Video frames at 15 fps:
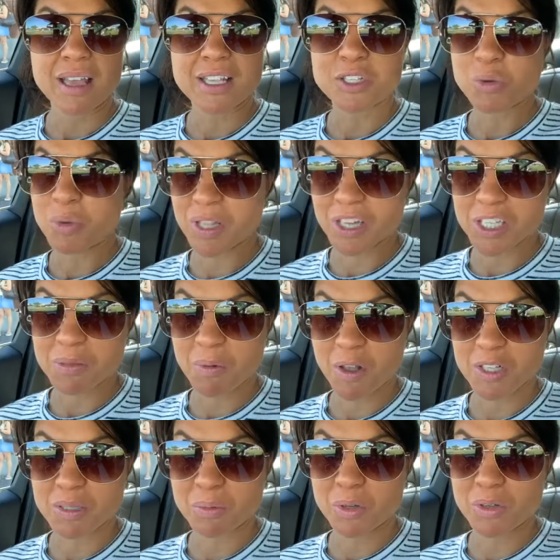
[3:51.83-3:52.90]
as quickly as
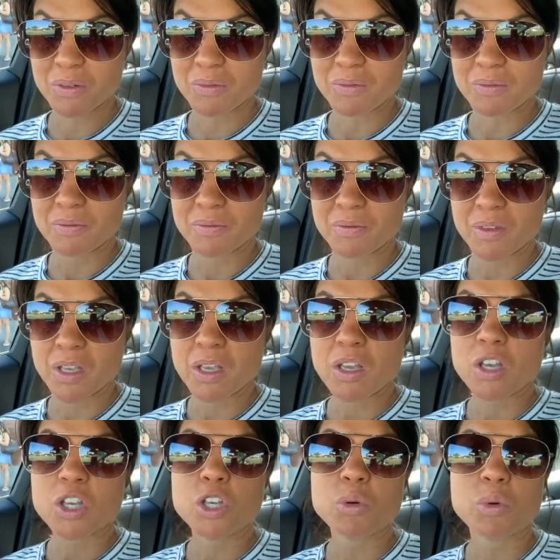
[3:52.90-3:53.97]
possible,
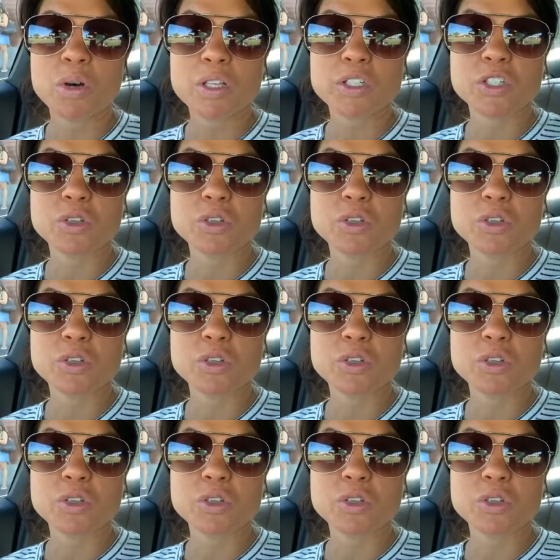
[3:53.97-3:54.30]
you want